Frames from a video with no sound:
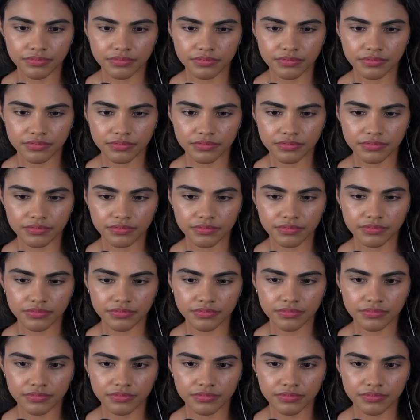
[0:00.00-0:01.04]

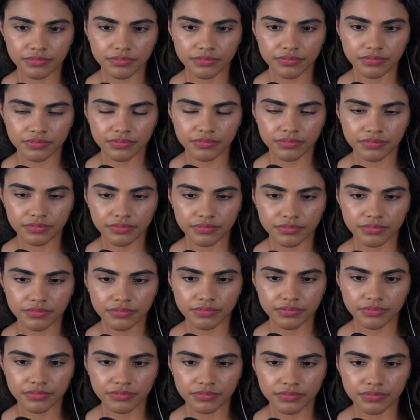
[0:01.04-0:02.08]

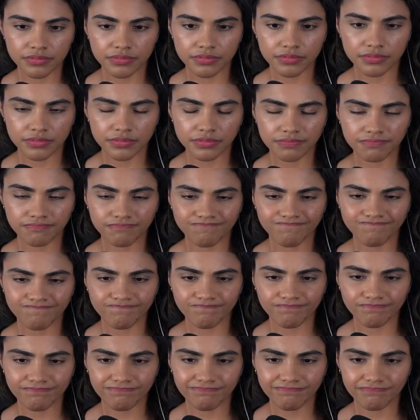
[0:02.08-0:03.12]

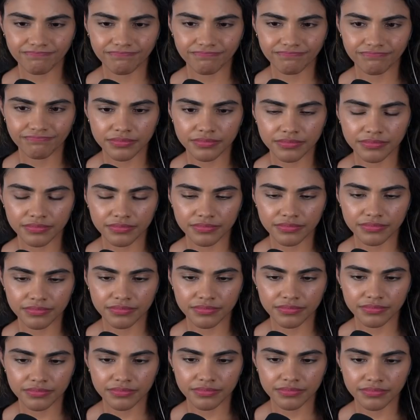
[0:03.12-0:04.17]

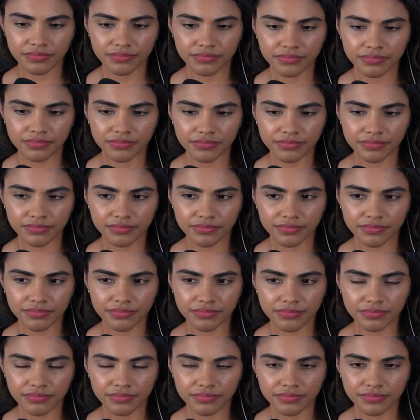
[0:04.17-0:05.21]

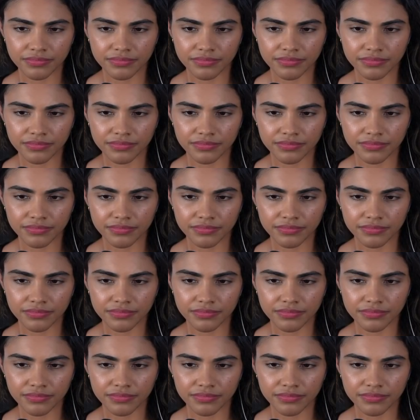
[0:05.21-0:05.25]
(not speaking)